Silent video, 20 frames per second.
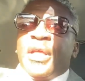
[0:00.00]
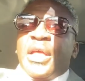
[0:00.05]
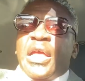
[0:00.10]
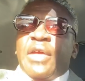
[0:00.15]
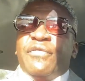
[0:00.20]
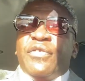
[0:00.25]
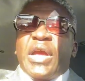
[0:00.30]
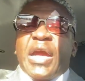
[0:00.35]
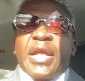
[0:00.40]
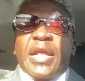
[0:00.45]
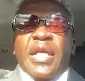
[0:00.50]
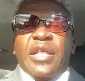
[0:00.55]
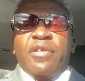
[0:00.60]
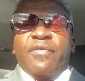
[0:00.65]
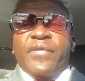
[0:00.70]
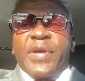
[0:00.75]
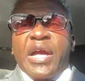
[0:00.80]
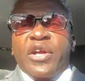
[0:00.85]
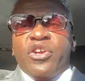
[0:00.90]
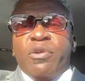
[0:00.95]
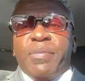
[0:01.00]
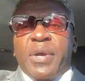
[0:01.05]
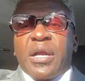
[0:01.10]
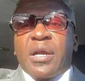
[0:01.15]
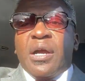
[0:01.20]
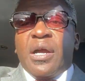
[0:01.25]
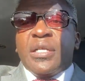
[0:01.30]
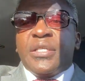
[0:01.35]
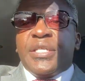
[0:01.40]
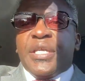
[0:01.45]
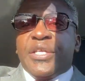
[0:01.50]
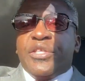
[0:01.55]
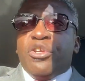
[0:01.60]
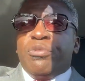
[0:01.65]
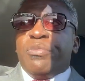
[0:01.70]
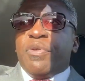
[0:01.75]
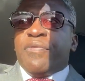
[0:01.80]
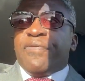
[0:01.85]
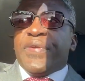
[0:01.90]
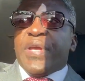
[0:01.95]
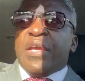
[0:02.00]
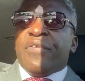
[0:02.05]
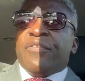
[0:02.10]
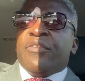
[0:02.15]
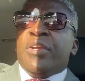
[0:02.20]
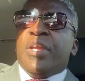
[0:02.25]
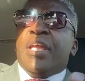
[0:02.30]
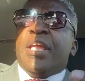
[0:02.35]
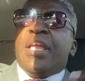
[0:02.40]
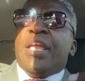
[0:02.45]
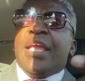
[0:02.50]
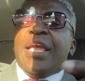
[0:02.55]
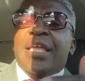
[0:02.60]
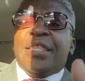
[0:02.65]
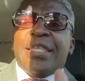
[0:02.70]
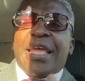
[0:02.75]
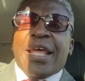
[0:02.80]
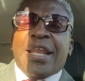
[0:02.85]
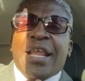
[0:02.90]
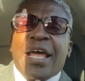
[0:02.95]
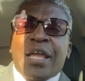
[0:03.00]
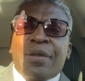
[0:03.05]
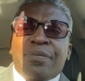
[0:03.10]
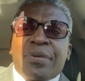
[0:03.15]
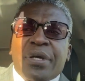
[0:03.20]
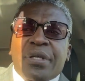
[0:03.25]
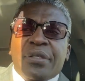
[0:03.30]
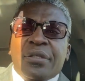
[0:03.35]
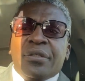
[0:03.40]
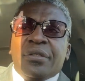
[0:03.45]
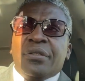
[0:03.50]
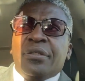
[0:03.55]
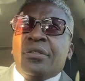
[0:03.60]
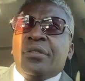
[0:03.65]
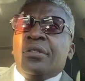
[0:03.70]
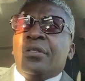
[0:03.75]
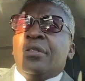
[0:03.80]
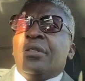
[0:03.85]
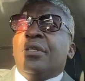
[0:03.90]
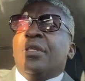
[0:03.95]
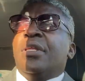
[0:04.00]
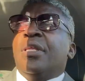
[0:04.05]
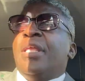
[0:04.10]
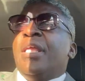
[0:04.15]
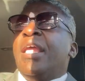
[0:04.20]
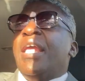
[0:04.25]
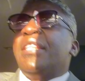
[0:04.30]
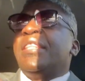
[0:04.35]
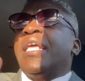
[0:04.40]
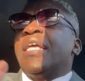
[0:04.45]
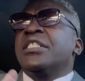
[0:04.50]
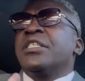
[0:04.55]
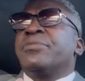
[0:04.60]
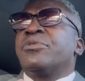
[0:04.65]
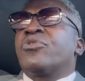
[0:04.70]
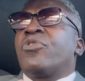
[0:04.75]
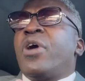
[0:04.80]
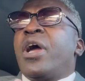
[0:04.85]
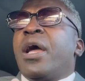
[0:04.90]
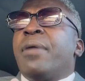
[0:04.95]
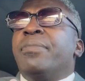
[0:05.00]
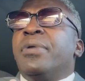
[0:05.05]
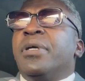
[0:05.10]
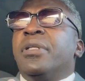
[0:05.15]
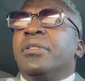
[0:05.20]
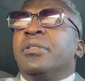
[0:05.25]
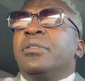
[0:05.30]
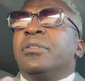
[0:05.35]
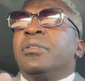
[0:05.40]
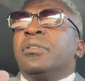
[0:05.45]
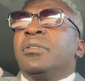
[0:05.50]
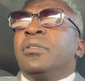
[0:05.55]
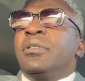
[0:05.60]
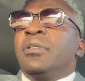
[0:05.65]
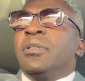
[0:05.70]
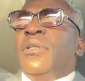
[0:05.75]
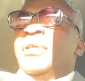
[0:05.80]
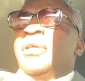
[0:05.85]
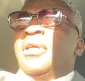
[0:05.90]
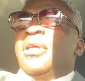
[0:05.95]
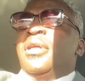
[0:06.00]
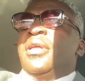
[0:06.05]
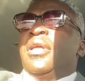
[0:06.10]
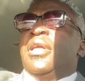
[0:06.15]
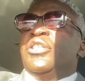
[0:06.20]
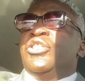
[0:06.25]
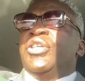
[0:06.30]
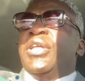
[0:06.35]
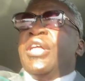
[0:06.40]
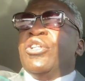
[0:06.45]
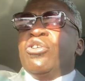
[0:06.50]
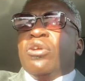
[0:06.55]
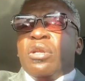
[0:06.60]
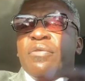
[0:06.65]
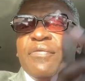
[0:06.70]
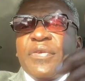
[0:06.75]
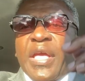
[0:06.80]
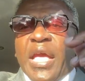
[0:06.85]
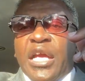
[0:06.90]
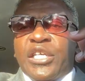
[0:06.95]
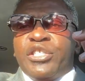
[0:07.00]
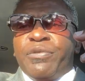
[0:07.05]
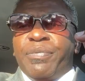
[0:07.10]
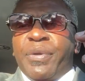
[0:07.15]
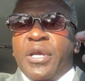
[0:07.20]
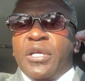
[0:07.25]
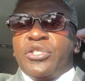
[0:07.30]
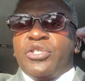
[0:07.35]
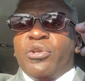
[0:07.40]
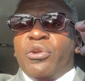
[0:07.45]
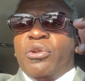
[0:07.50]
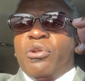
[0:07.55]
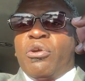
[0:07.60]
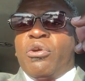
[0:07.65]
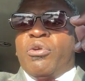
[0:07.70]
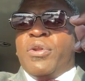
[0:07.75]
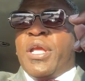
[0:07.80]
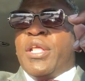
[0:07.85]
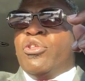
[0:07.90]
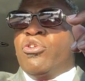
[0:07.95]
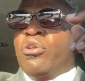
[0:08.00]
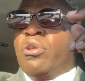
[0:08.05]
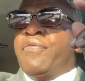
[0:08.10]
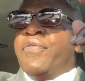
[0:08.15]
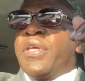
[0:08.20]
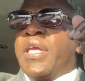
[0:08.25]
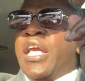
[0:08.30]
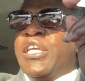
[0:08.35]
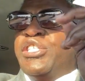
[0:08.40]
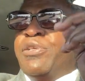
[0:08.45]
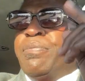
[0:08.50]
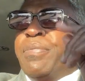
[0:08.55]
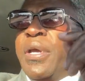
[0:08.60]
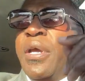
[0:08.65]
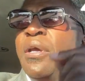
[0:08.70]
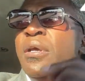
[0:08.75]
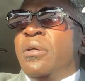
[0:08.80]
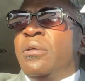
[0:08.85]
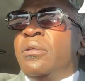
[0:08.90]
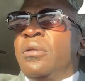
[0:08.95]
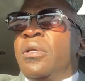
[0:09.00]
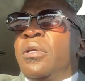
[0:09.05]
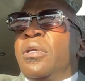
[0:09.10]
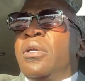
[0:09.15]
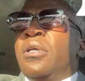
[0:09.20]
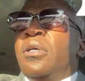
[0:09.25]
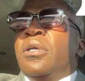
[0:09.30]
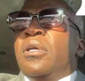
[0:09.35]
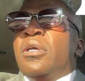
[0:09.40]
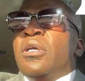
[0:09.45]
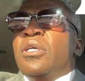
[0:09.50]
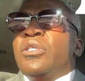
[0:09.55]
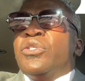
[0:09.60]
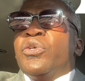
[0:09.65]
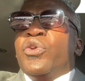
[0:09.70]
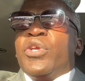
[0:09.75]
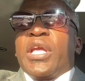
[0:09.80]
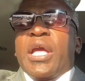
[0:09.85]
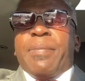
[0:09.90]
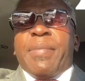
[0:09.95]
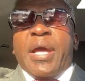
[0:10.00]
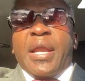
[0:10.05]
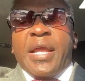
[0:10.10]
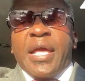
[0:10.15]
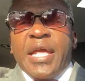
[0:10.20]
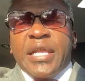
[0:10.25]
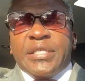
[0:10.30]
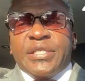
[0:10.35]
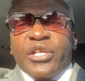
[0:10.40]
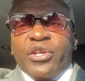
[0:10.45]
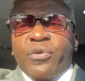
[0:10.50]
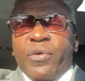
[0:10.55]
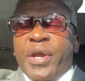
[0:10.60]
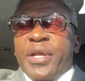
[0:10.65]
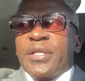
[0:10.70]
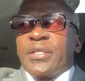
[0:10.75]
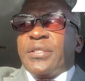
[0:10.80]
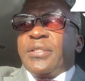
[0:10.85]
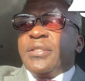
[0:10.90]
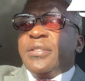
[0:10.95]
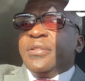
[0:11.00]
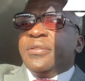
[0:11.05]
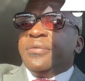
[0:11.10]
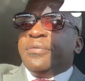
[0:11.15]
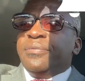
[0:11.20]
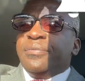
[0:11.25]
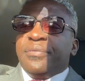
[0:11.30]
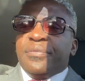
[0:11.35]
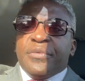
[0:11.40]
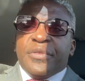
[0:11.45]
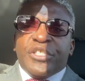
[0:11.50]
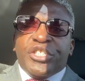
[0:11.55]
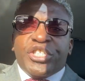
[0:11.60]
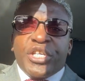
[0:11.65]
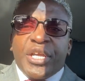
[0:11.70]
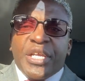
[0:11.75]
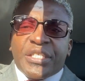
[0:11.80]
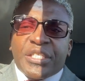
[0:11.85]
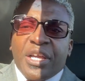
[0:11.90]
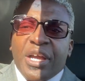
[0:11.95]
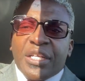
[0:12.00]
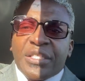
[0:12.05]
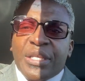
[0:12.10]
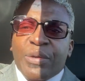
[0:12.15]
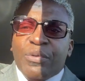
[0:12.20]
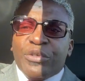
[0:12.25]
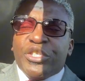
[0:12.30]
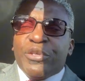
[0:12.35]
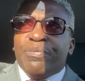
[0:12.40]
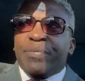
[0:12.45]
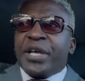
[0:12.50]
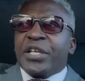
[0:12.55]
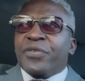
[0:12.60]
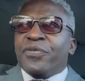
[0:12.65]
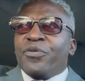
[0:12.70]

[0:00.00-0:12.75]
If you got any value of my content, do me a favor. Hit that like button. Hit that subscribe button. See that notification bell? Turn on that notification bell so you get my latest and greatest. Share this content with your best